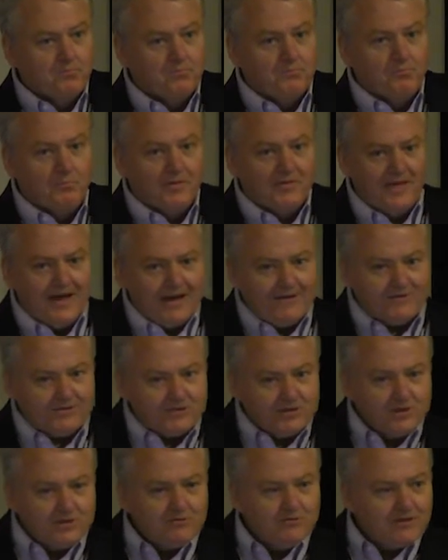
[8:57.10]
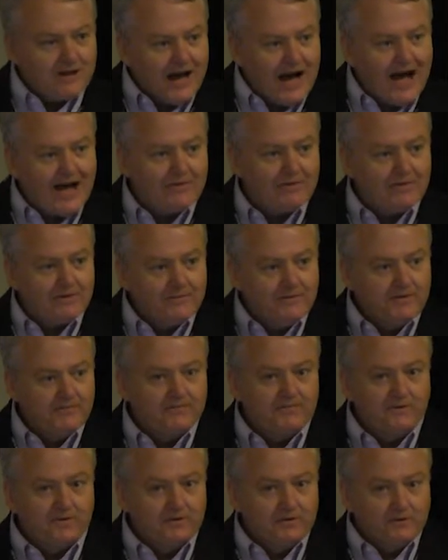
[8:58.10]
but they've still got the,
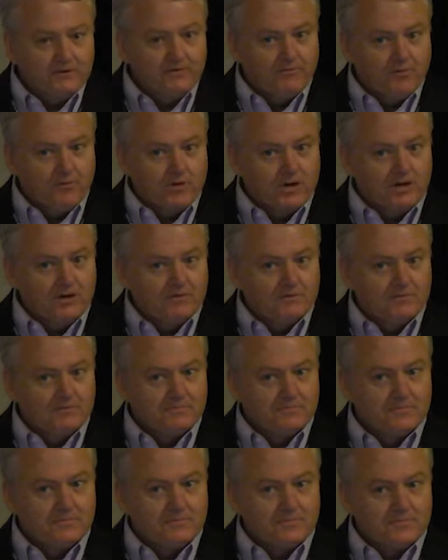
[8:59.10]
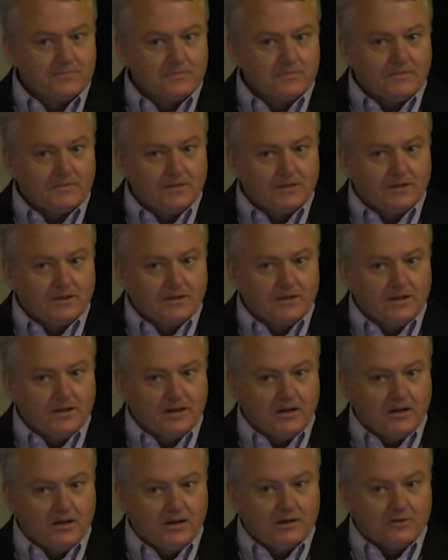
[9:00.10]
50, uh, the 42
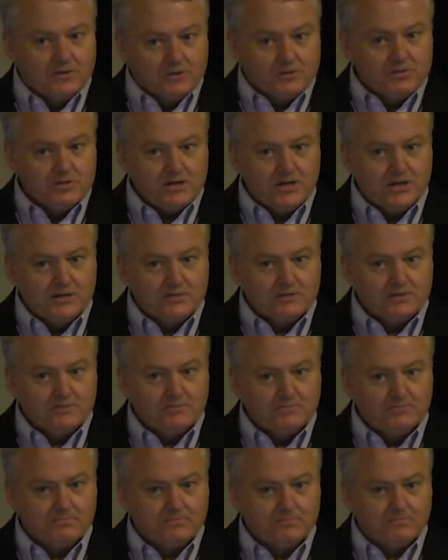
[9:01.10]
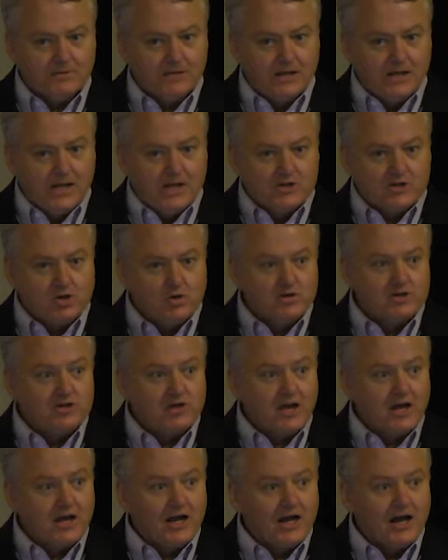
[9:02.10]
uh, cents. So it's
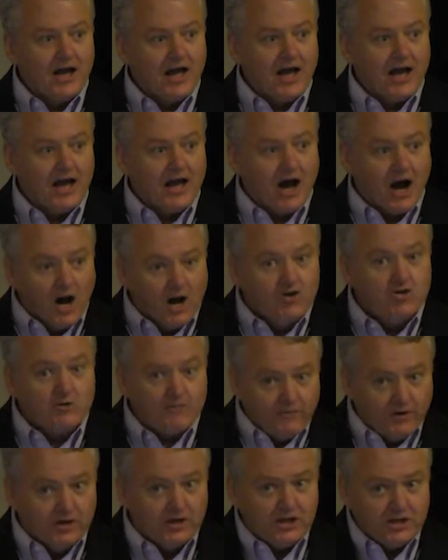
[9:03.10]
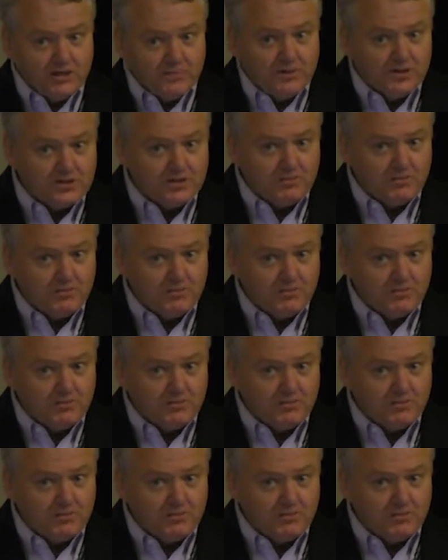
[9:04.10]
underfunding the pension